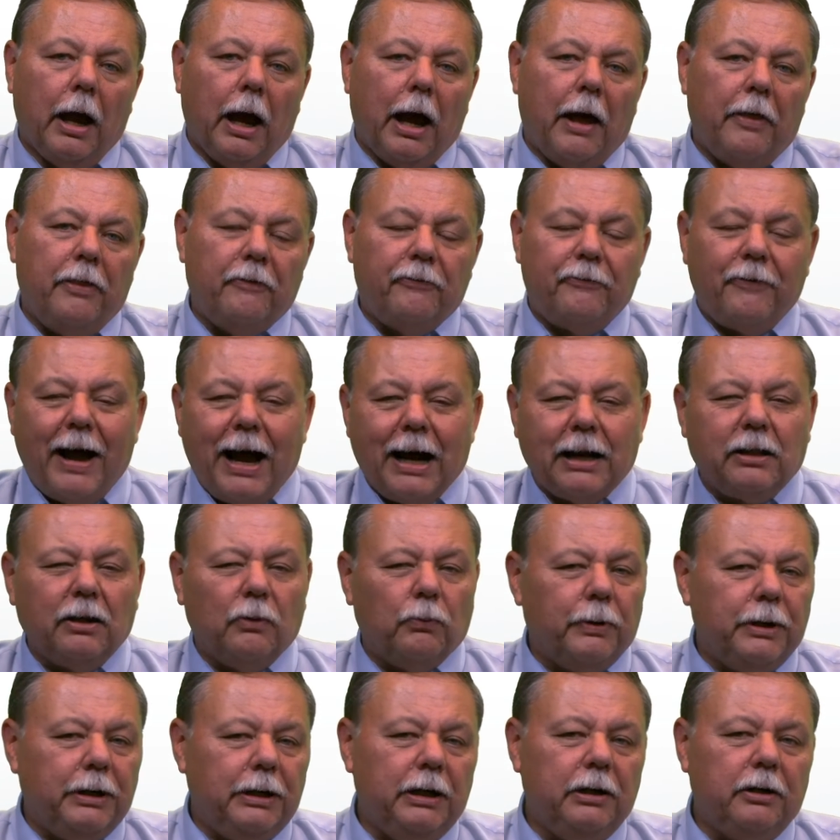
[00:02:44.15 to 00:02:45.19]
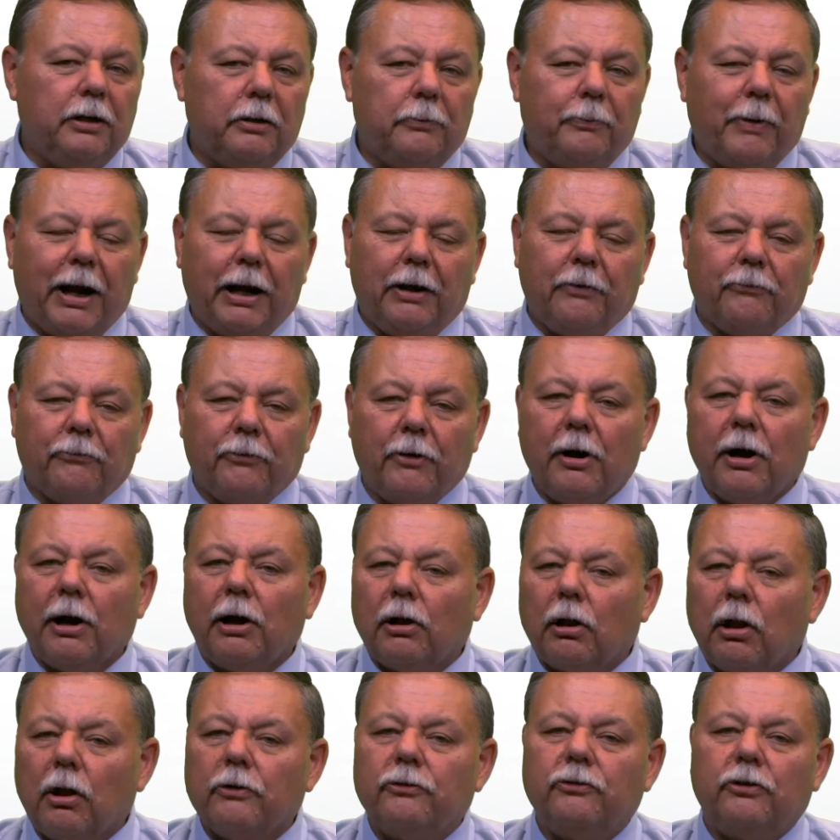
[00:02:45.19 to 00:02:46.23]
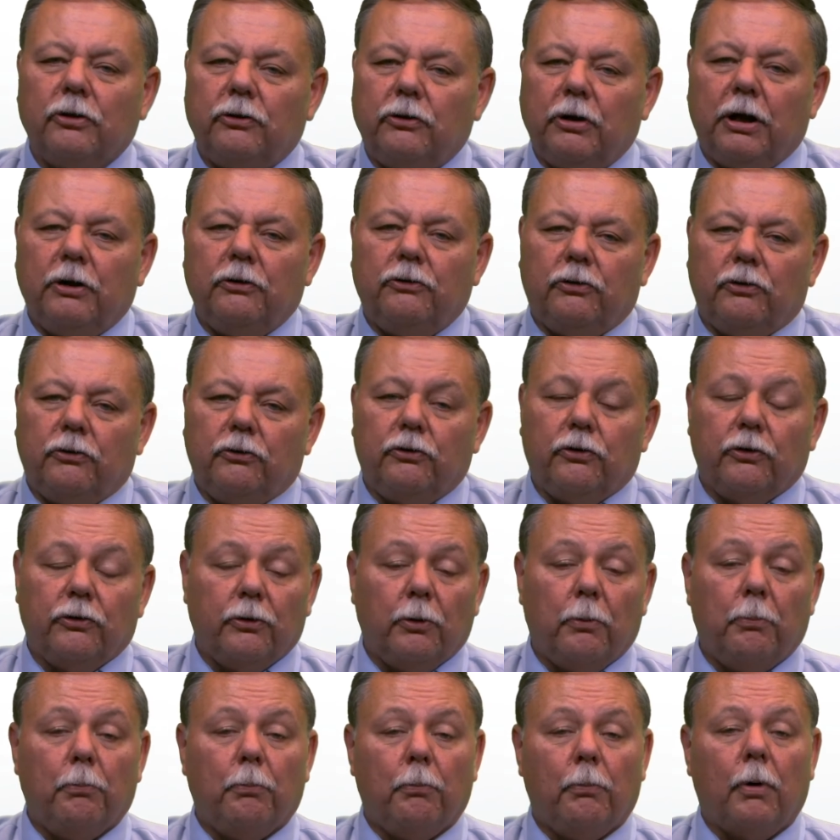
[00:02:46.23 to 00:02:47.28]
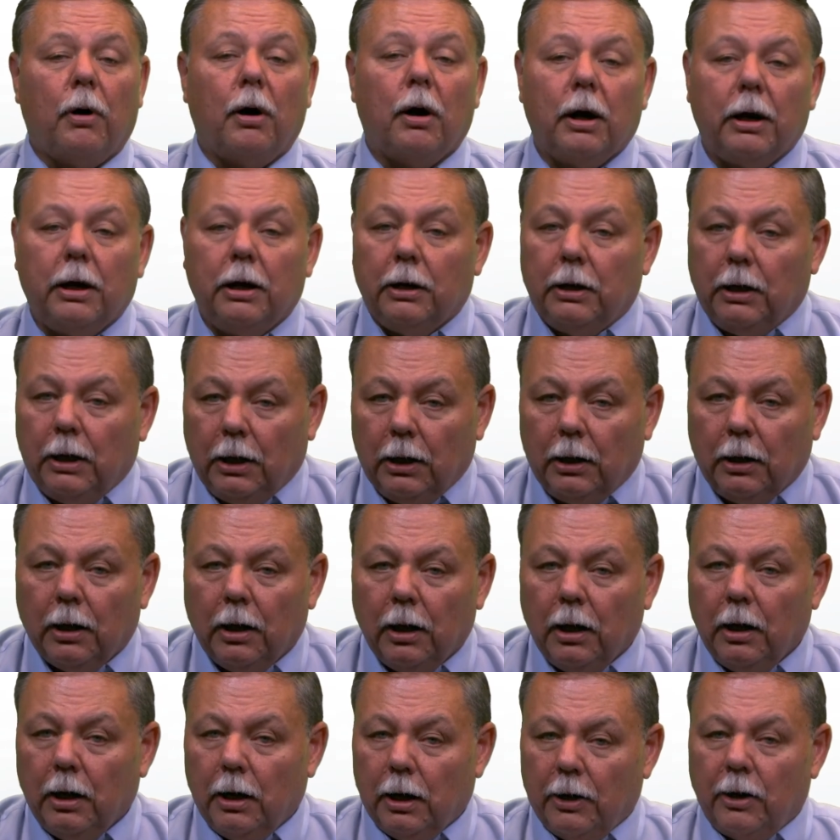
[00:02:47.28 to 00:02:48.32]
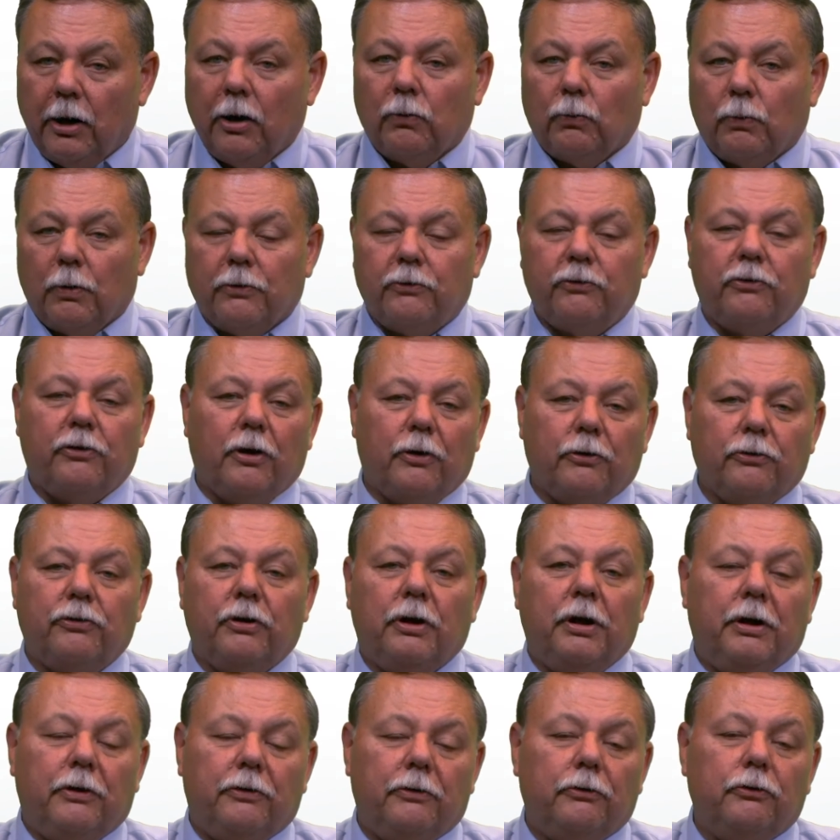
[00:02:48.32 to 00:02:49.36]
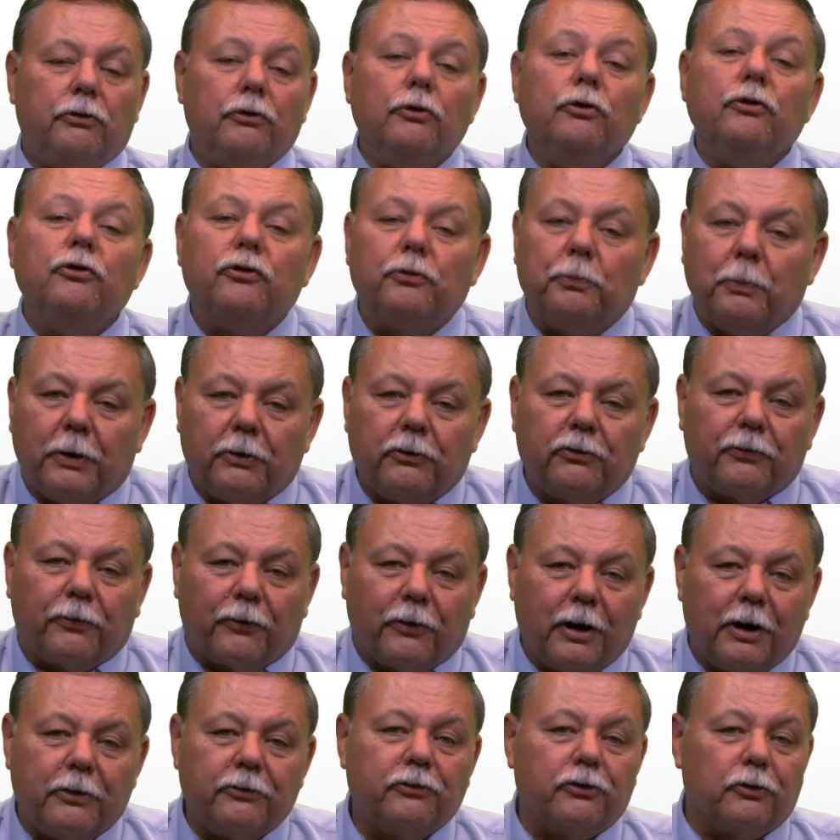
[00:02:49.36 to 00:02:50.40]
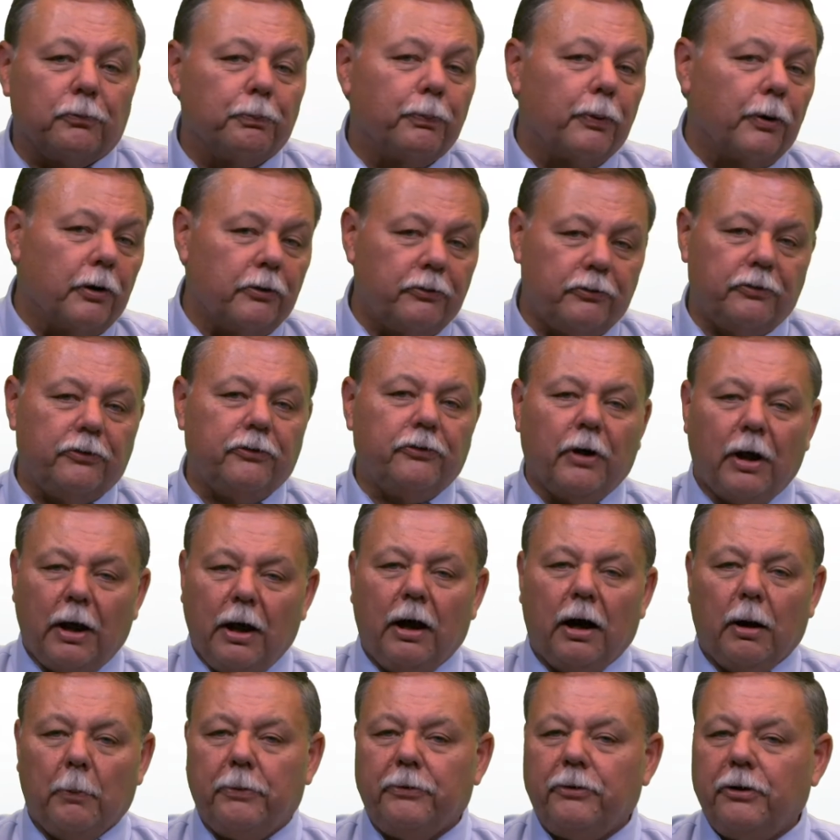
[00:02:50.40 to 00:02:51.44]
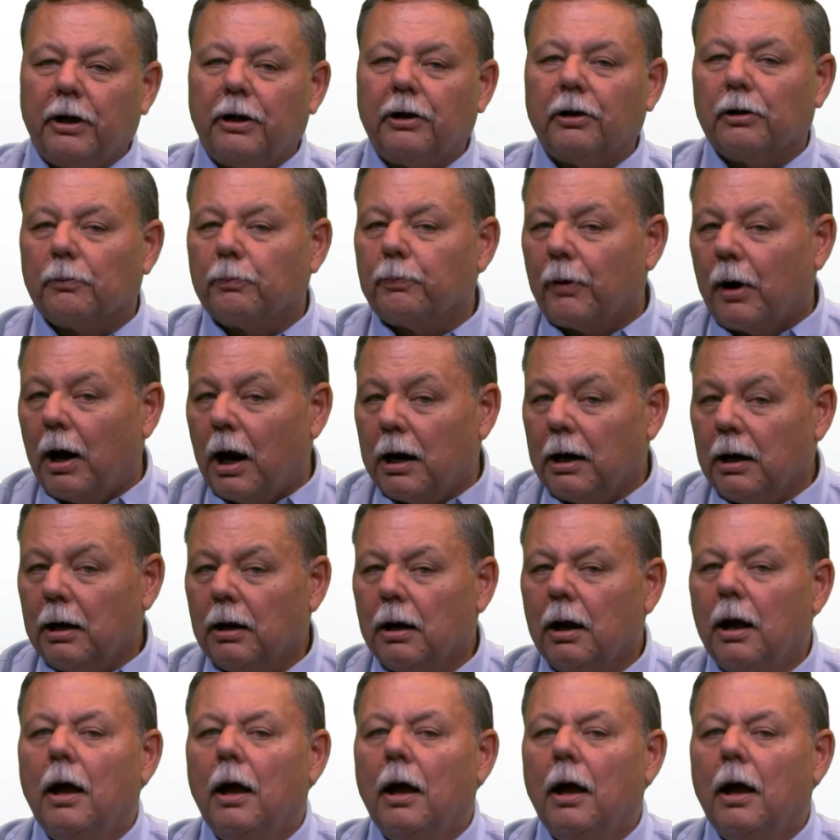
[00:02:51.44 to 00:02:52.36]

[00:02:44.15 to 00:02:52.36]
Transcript: And the fact that we need to pay very close attention to the marketing, in other words, those inducements for us to purchase a particular product,